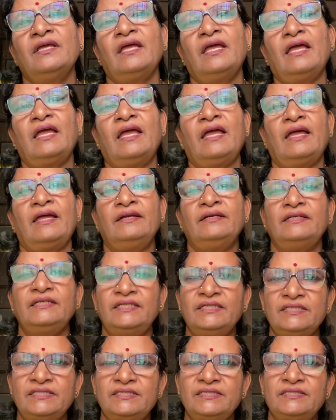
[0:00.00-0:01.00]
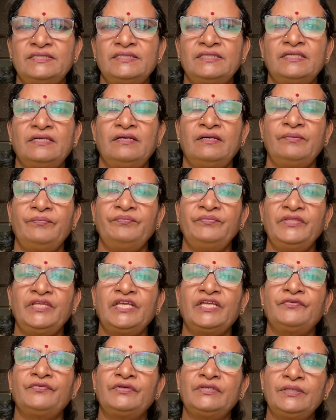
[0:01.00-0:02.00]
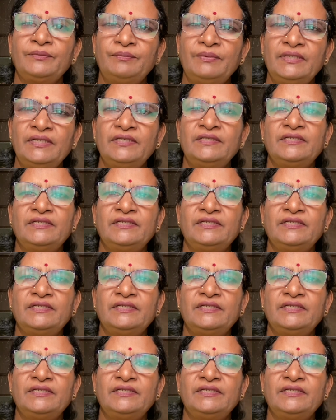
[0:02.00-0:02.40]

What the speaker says: and is equitably